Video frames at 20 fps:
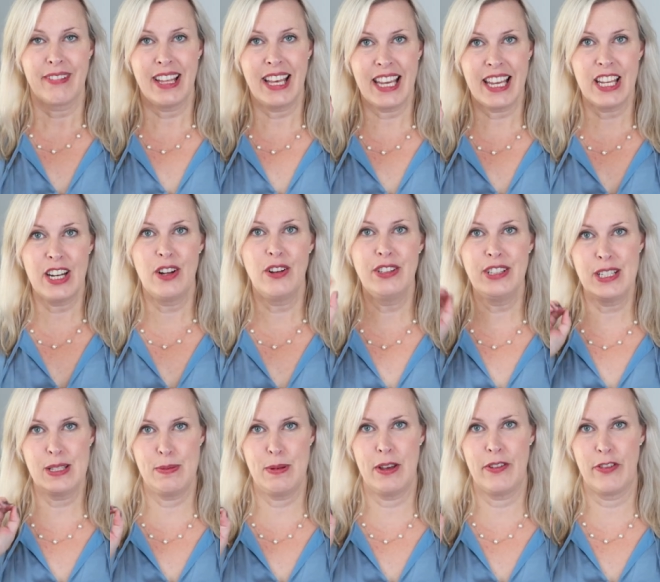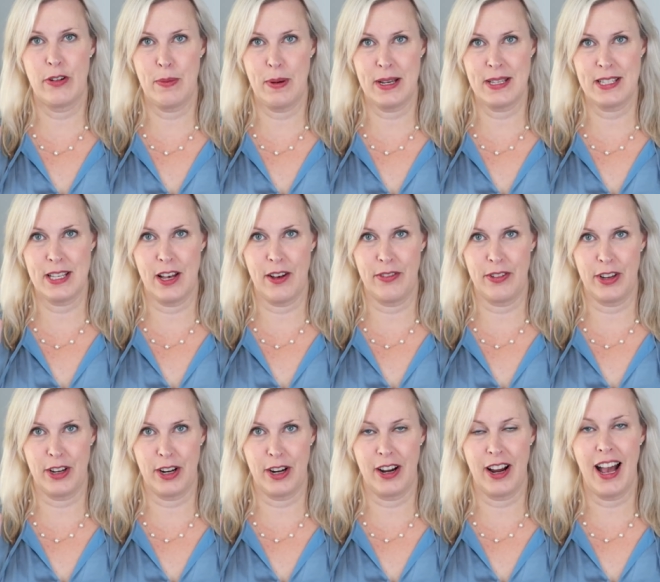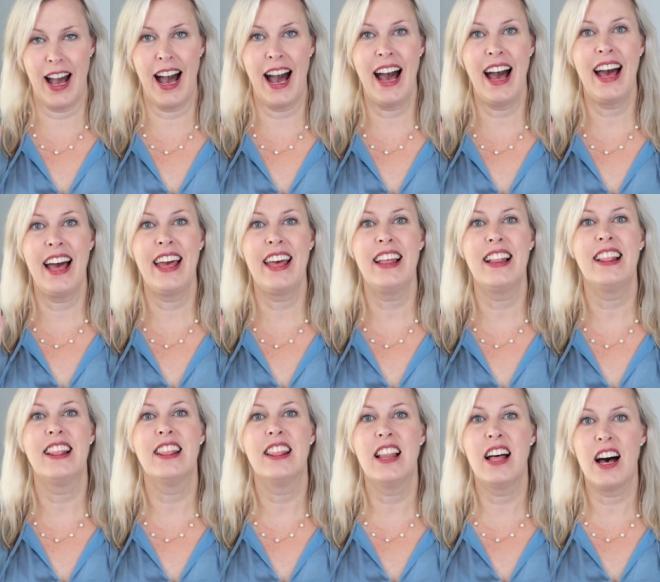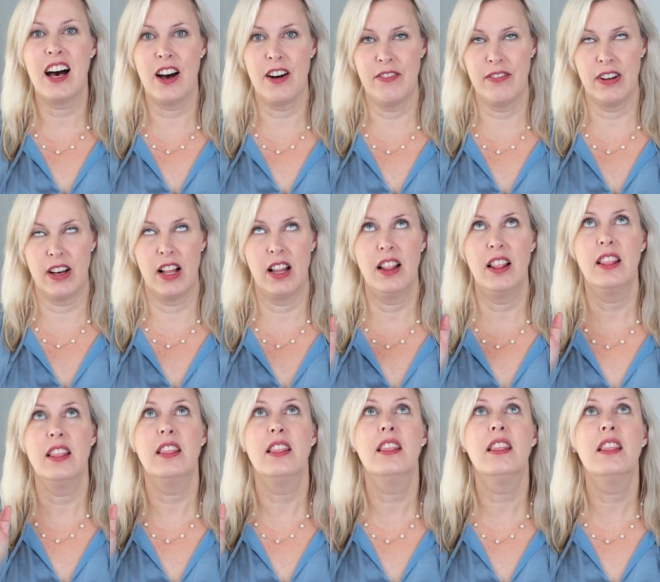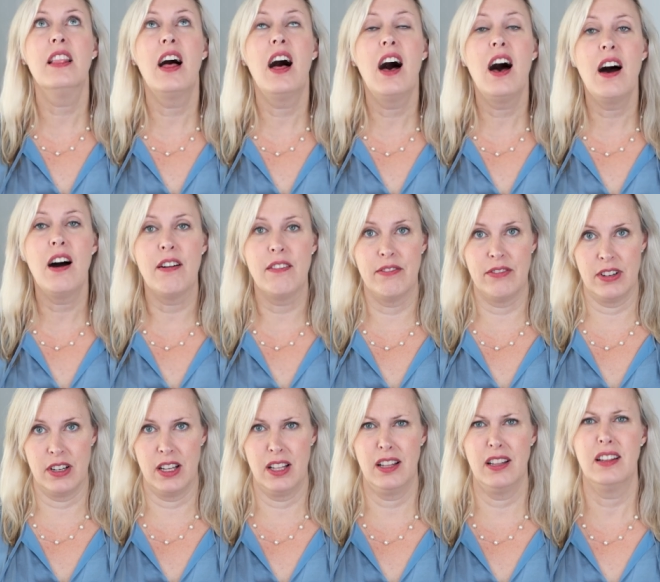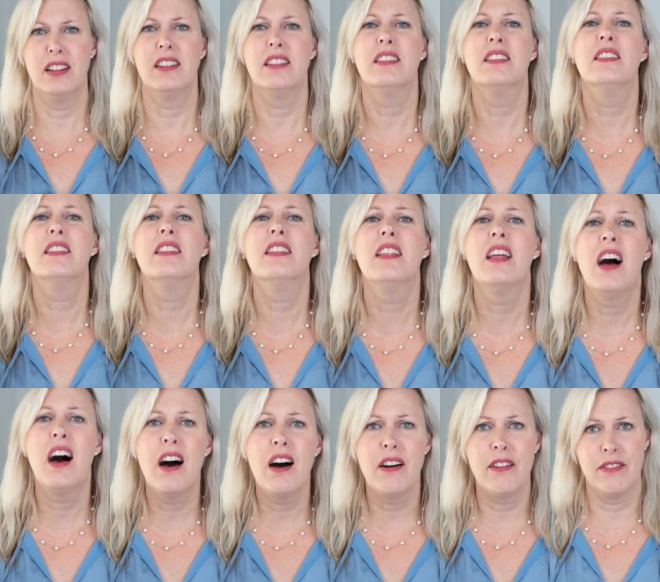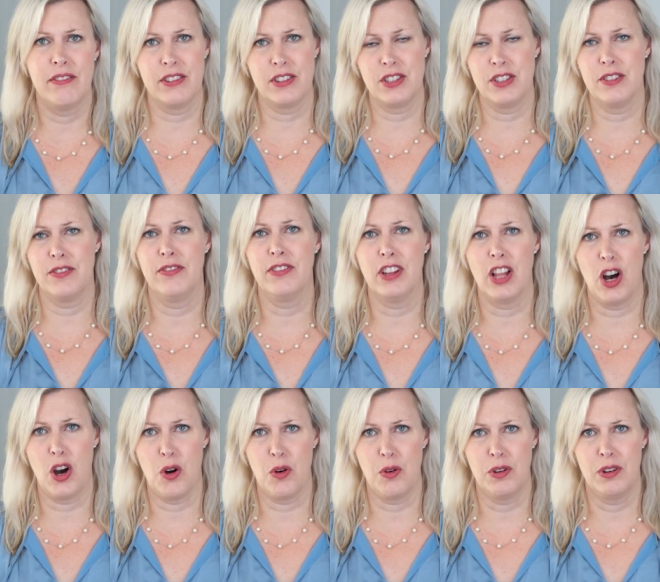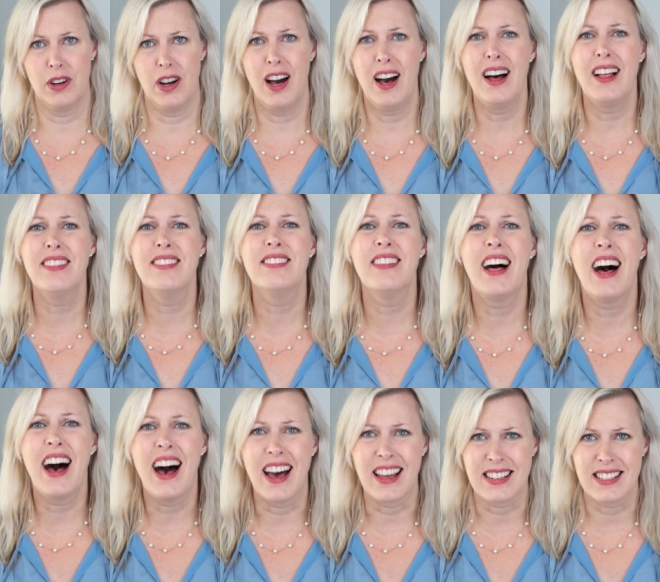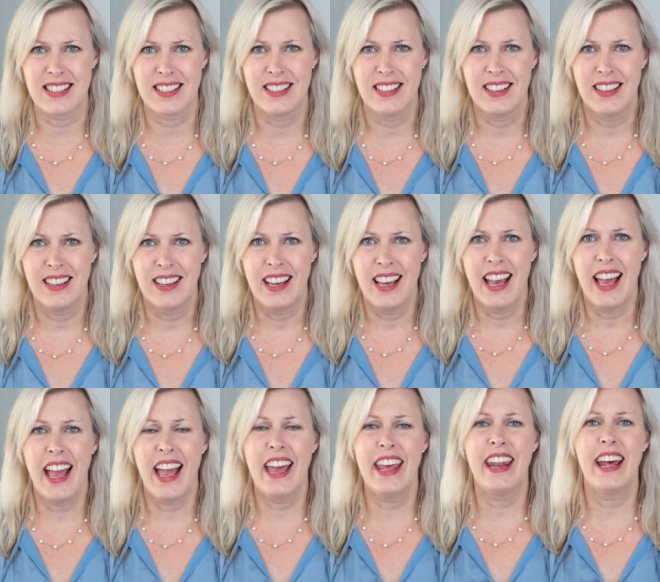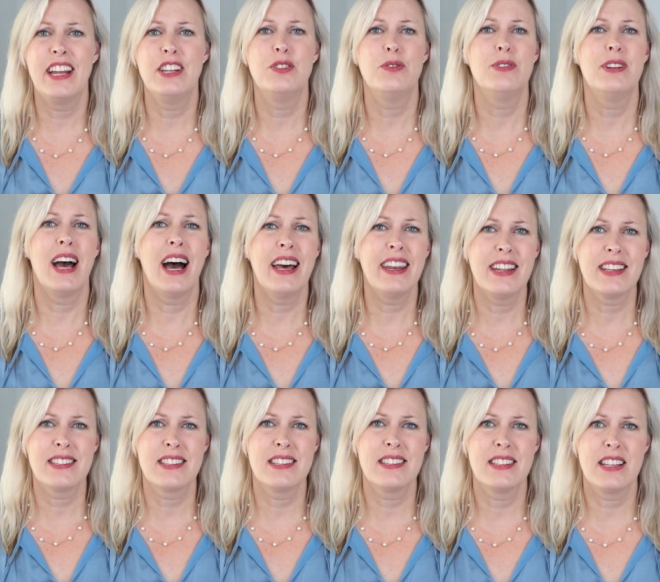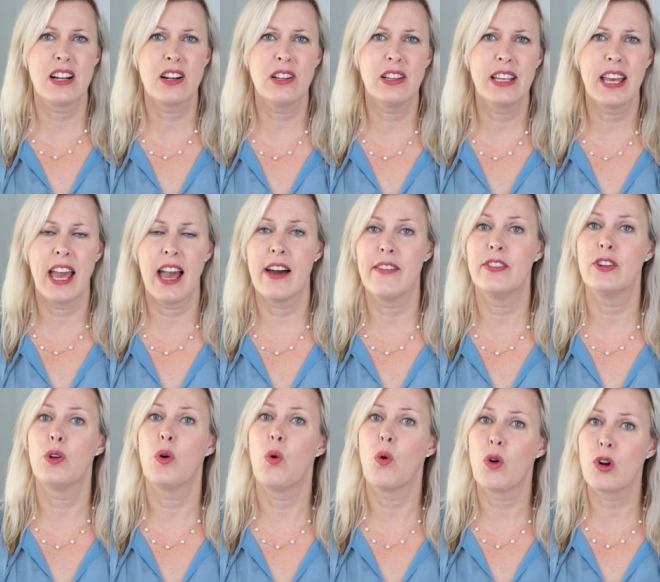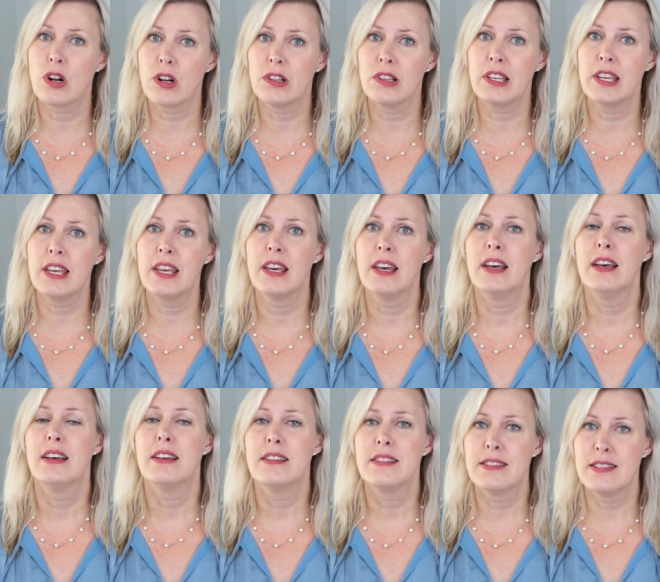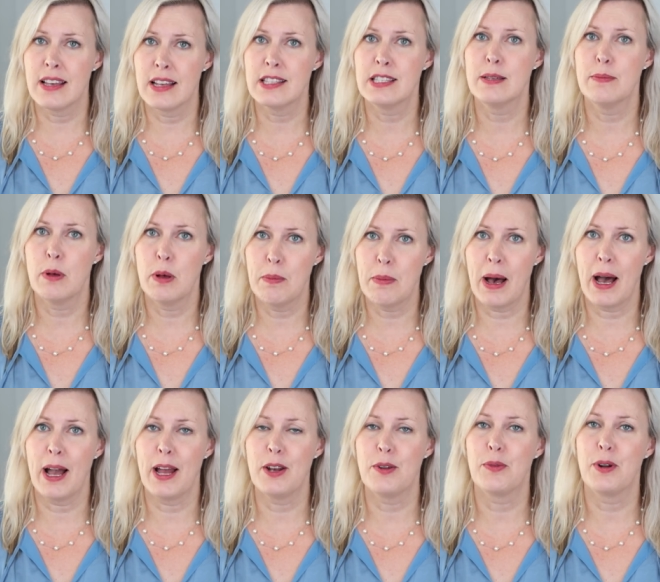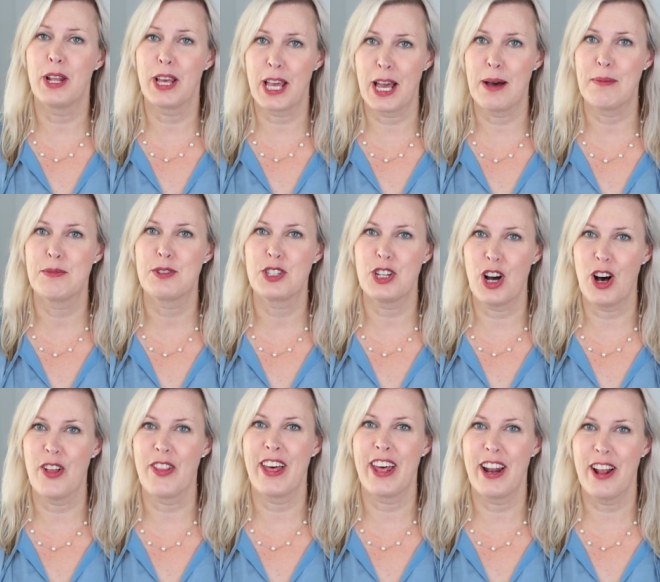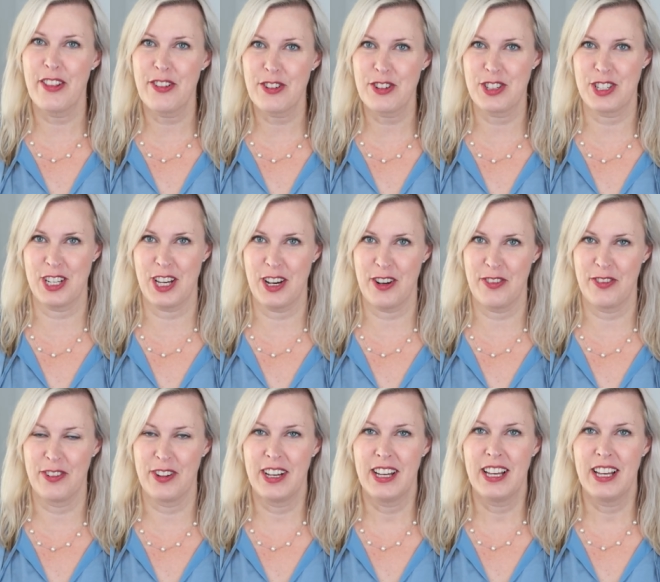I can only speak for myself here. I love, love, love to flow a lot. And I do not necessarily have an orderly, sensible mind when it comes to all that other stuff.